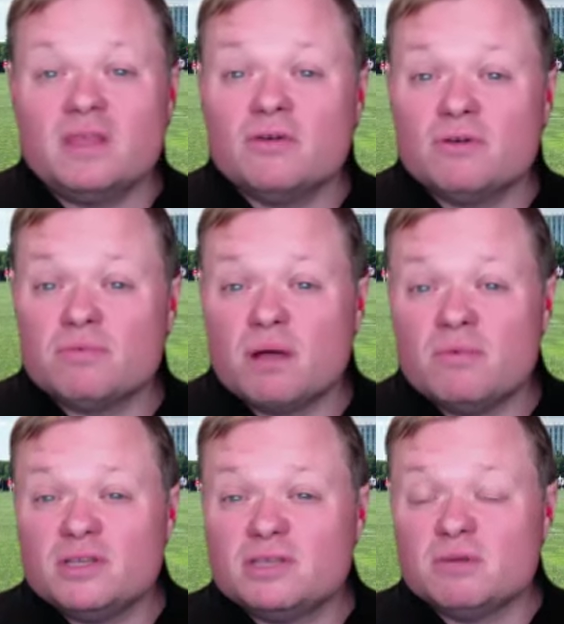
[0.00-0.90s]
there were
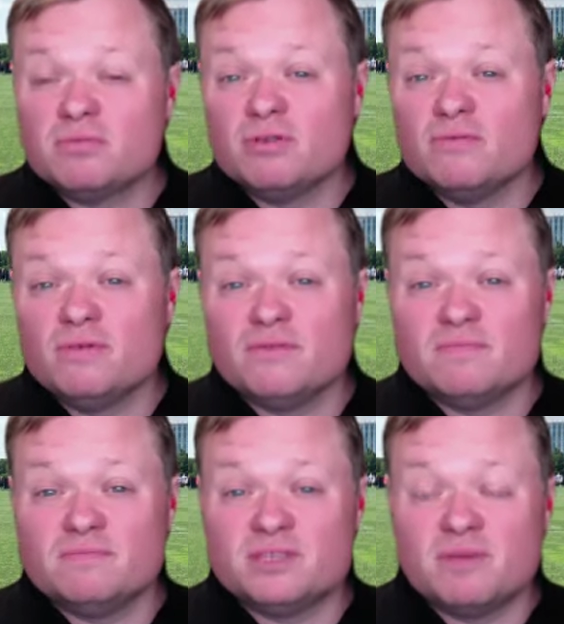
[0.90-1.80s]
probably some approval
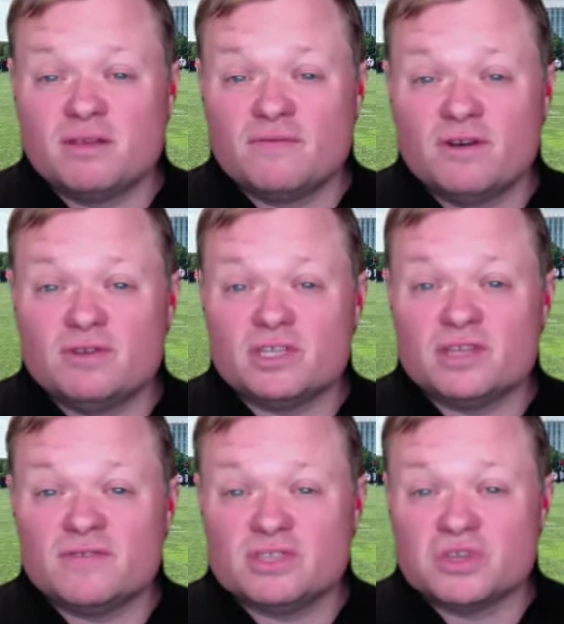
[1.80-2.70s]
from some other folks at
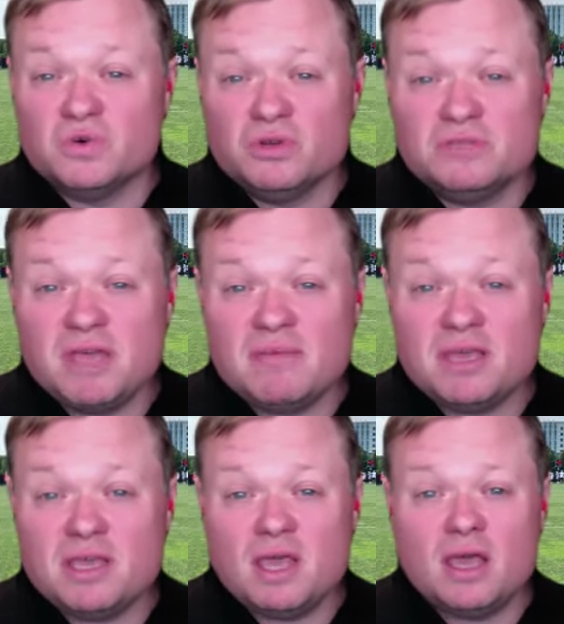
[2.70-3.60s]
different schools, maybe.